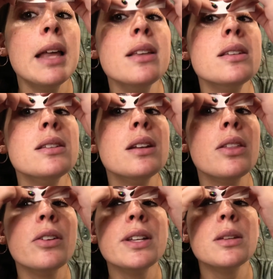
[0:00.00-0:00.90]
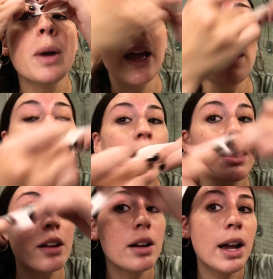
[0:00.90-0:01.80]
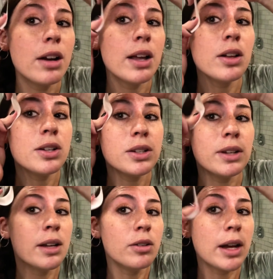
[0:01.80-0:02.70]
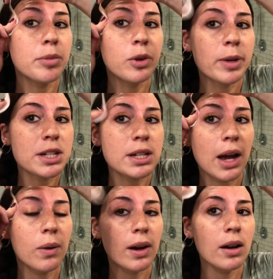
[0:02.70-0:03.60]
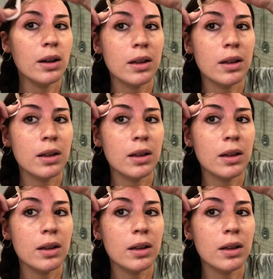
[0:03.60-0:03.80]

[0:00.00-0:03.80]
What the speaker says: this is another reason why I'd rather do it right before my shower,